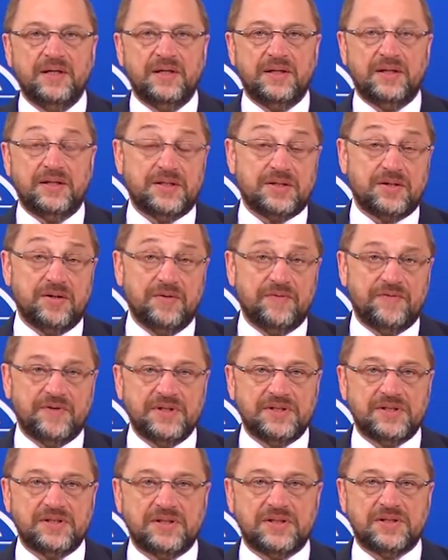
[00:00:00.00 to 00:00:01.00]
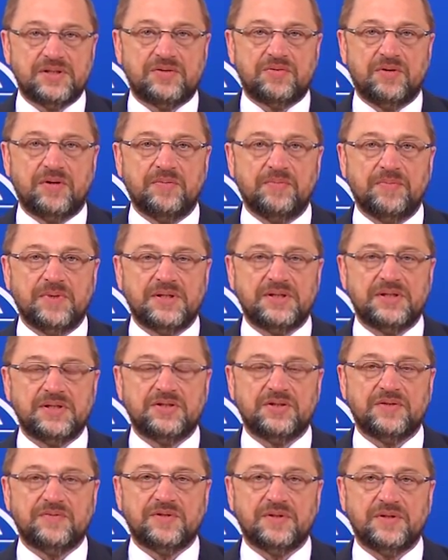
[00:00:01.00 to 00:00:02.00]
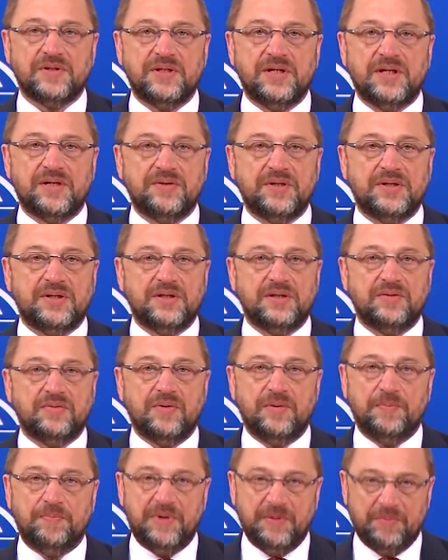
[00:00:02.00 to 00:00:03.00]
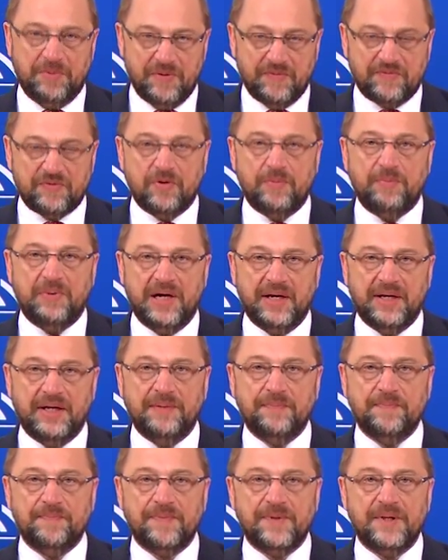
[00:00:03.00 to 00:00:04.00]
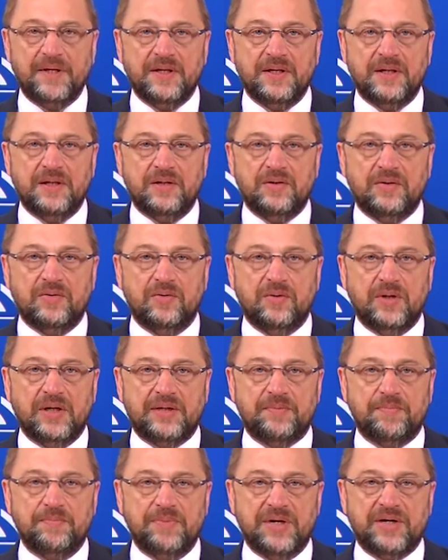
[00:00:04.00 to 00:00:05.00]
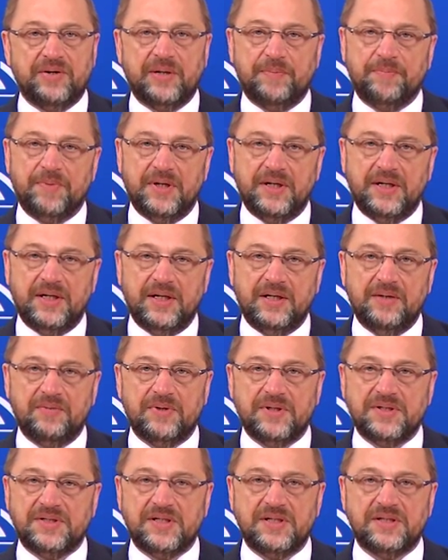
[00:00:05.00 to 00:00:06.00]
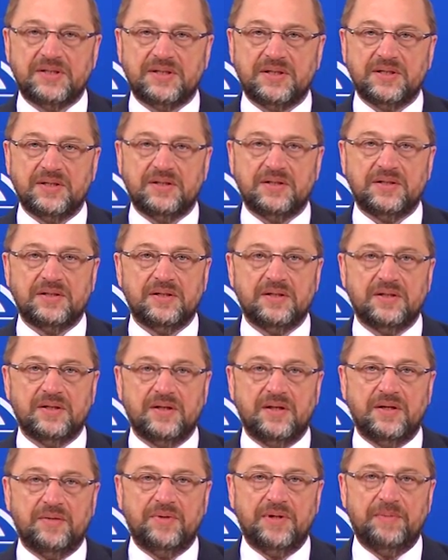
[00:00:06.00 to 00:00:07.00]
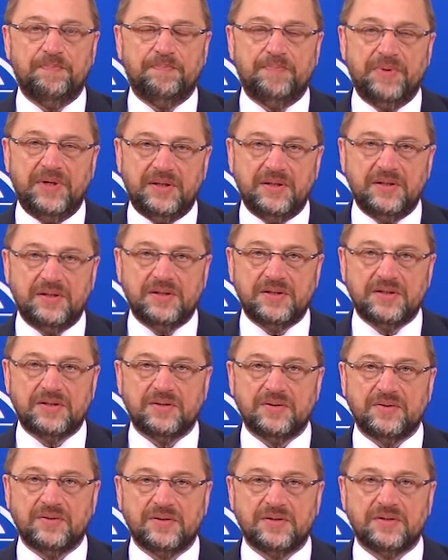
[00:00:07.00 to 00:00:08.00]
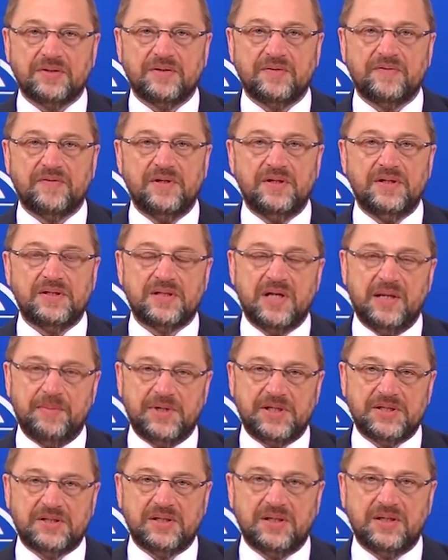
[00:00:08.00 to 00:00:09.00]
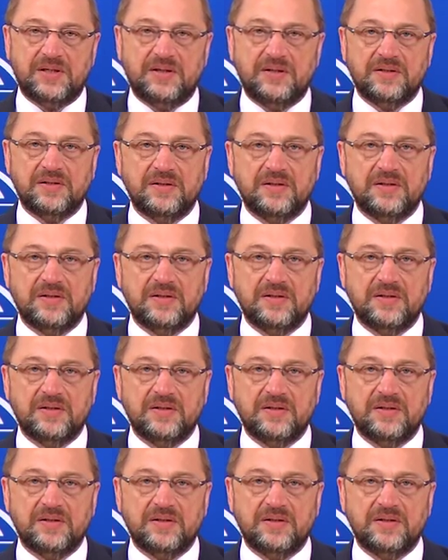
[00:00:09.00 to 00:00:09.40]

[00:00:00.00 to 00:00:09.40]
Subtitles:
This conference is a strong message of solidarity to the people of Kobane, who admirably resisted the repeated assaults of the Islamic State,